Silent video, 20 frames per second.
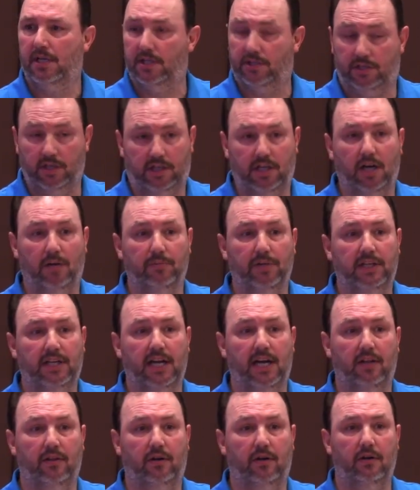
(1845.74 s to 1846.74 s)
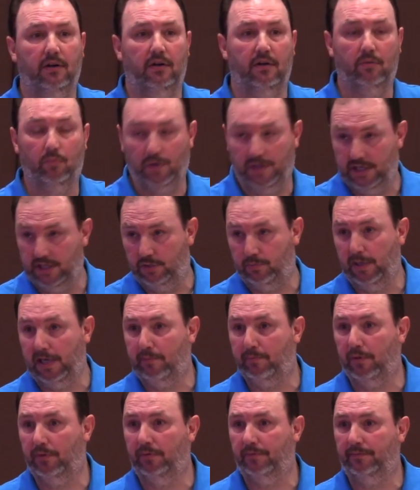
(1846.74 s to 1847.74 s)
is to come together with his
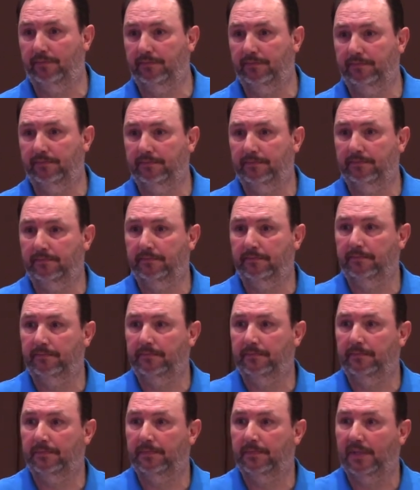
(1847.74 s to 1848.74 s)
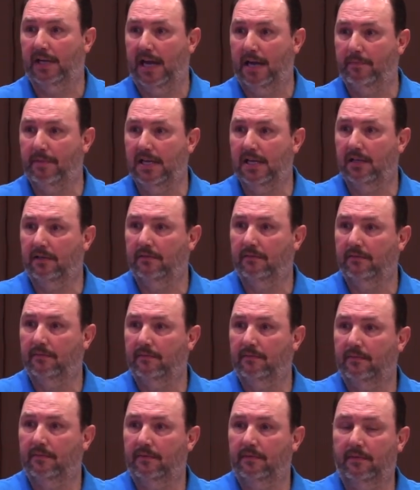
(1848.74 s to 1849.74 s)
people. Amen?
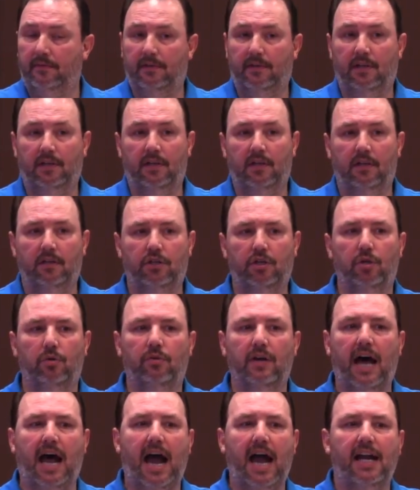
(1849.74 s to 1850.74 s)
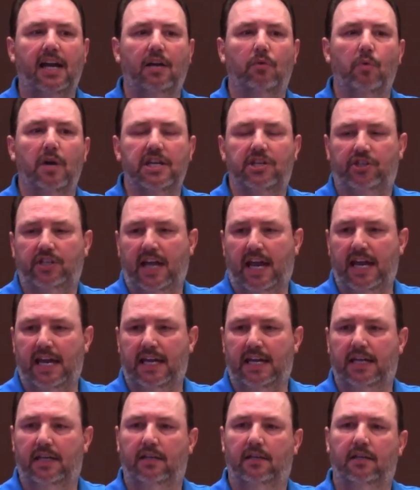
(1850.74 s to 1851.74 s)
United we
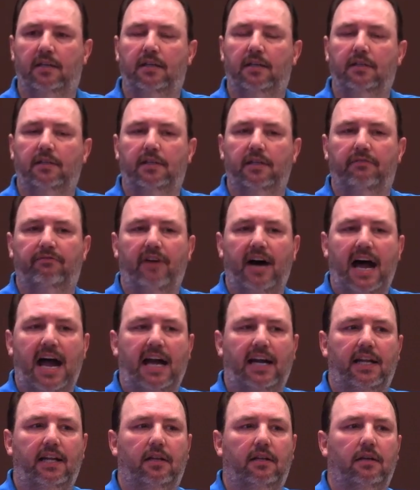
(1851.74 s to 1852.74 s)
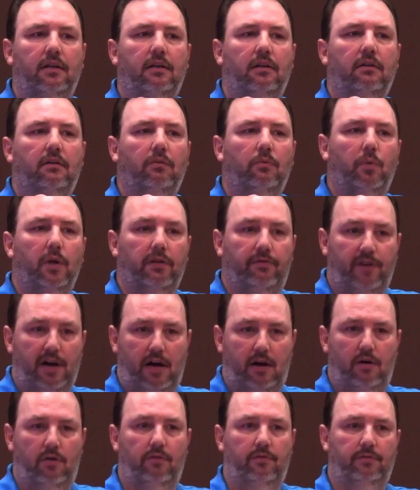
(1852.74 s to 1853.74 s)
stand, divided we
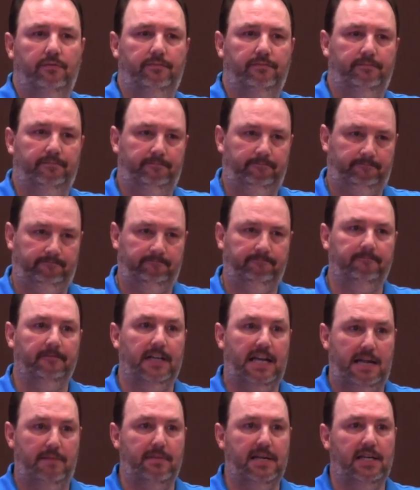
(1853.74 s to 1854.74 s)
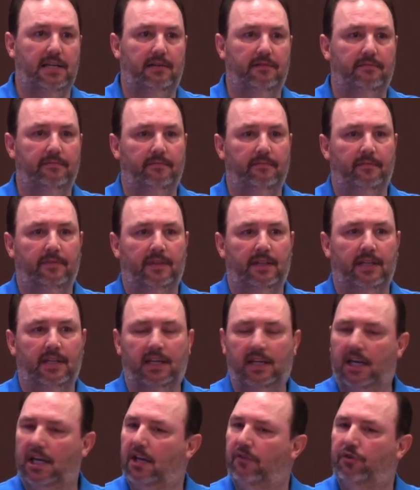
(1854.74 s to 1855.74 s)
fall. Amen?
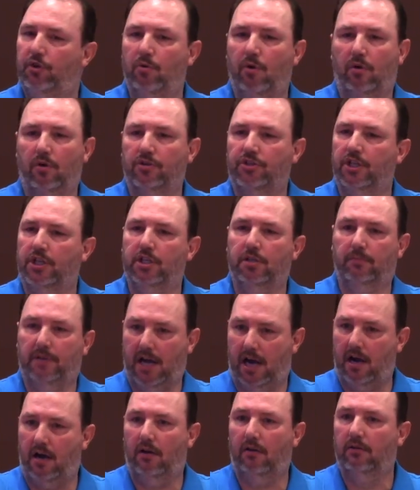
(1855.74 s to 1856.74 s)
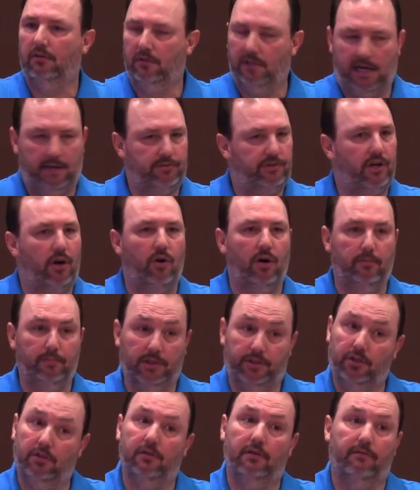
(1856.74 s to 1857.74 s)
And if you want a Zoom call, I'm sorry,
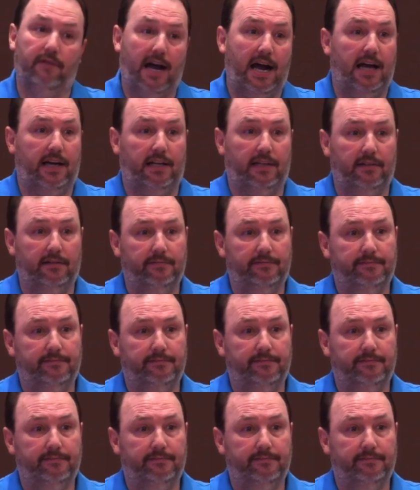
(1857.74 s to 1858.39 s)
but you divided.